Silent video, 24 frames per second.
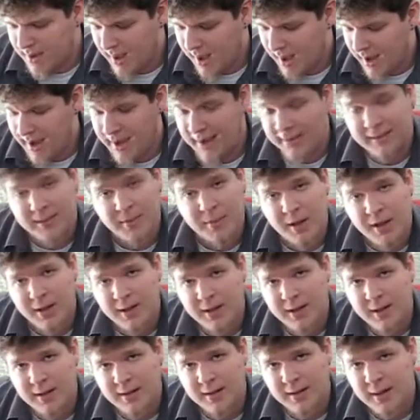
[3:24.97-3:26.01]
I had some on
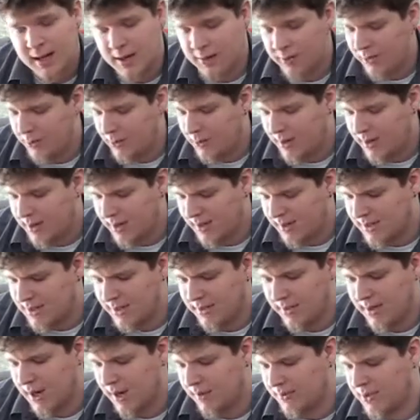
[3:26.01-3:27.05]
here and it was working. I
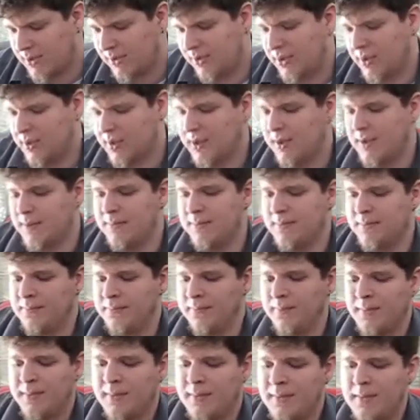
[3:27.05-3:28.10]
took it off just so you could
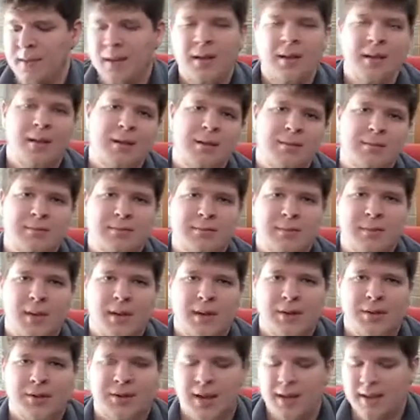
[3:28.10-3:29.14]

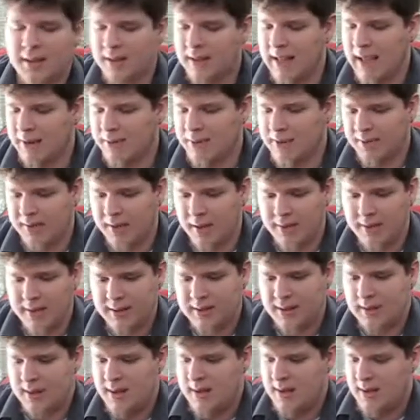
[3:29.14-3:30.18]
understand the loudness of
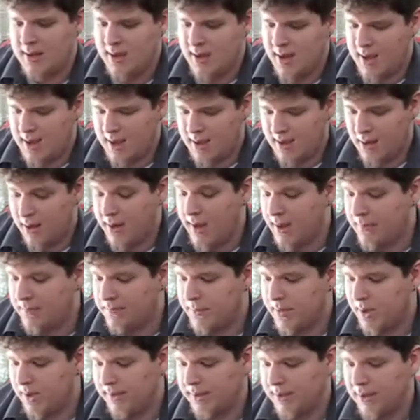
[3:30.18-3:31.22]
it. Oh yeah,
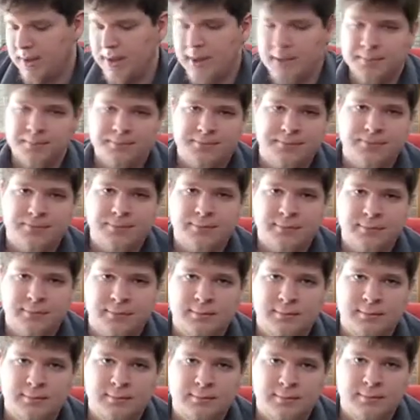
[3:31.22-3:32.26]
also the
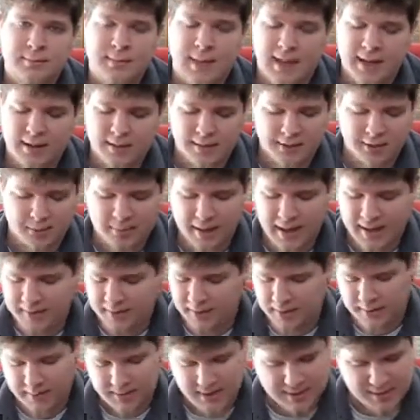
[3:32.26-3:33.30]
handle is
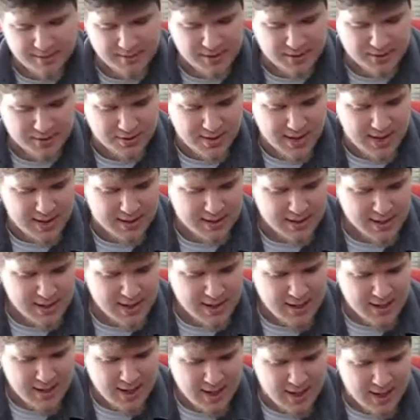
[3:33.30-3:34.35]
plastic, forgot to mention that.
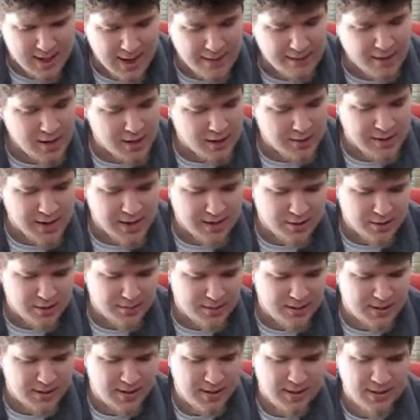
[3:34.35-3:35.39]
I have not cracked
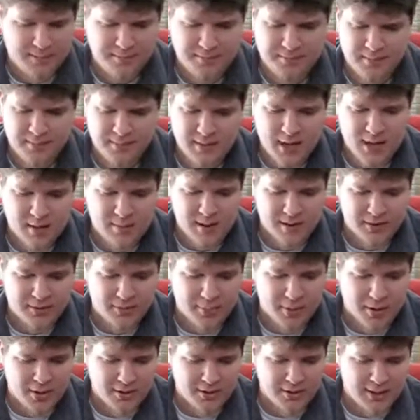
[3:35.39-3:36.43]
open the
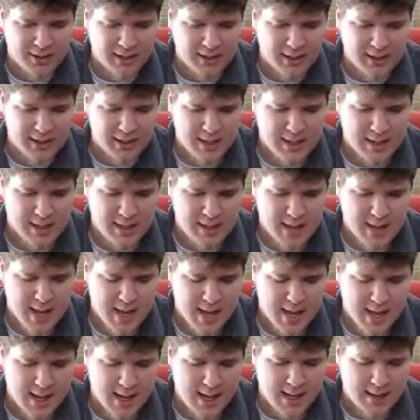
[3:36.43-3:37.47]
gearbox personally.
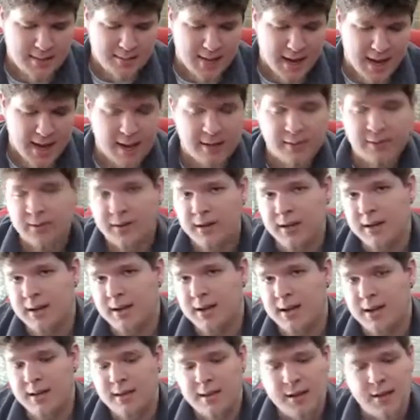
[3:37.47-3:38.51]
I have seen
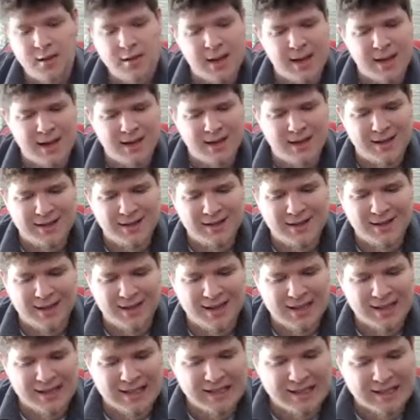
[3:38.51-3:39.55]
it done though, and
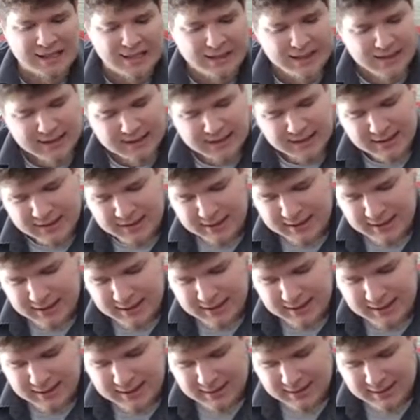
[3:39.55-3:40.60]
it's
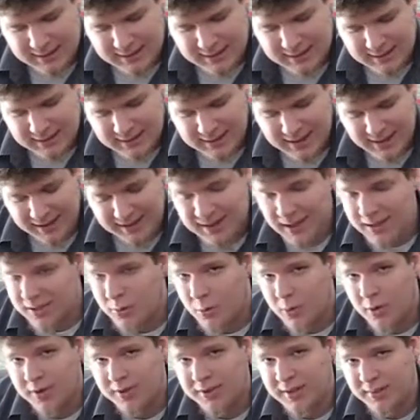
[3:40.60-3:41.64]
not
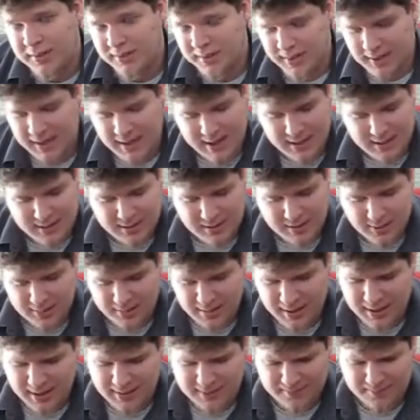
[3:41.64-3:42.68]
the worst I've seen get into it,
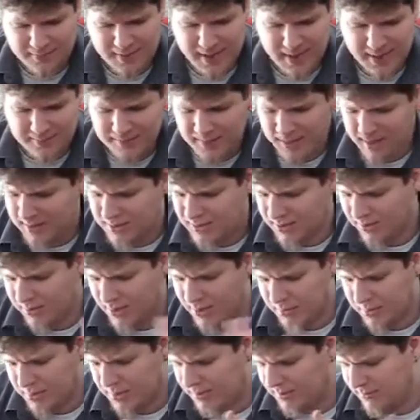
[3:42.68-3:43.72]
but I just
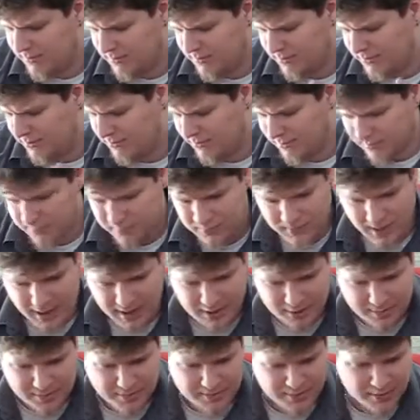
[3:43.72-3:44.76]
don't
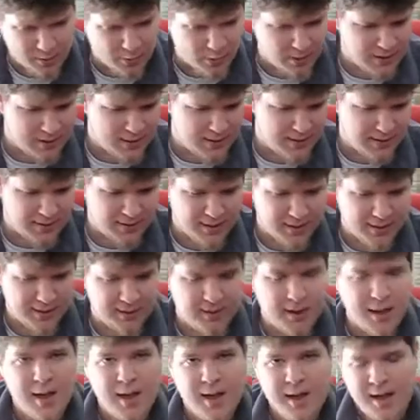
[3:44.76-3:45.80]
prefer working on these
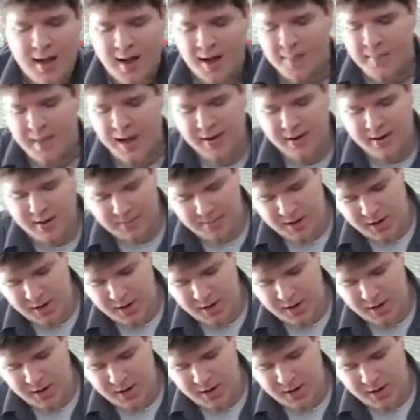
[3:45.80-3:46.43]
guns. Battery